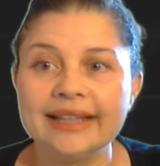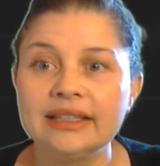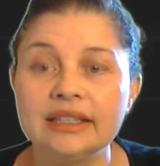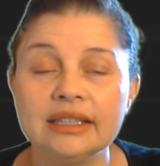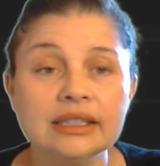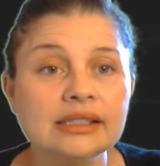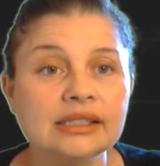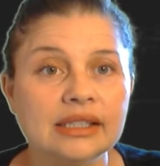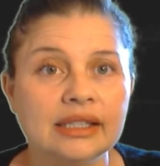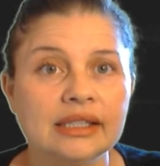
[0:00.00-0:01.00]
And
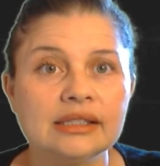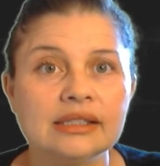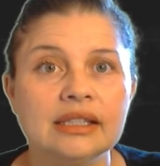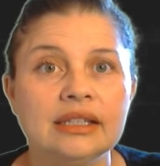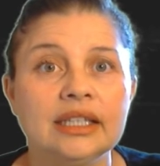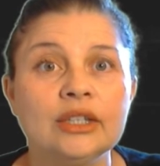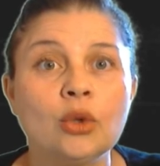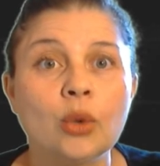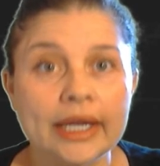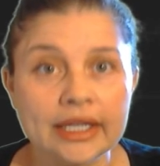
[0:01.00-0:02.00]
this is the
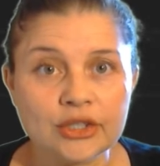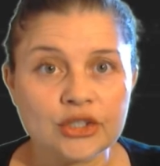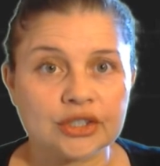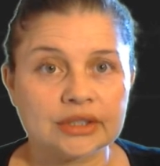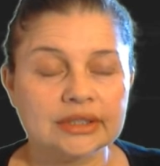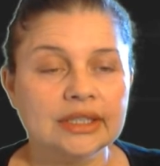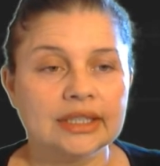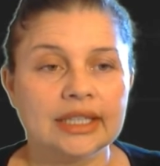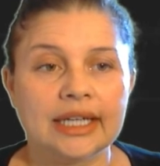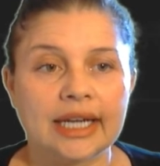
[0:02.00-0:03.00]
equation
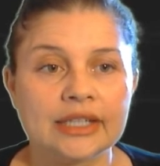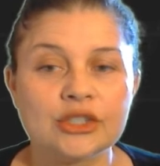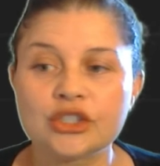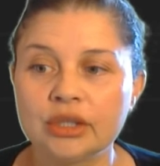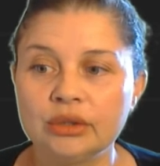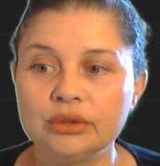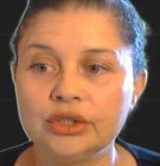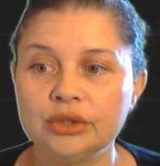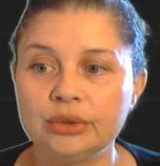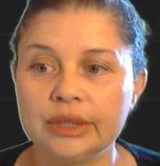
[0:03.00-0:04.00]
that I
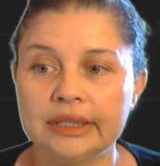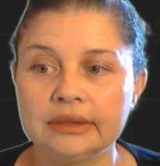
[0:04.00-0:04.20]
showed you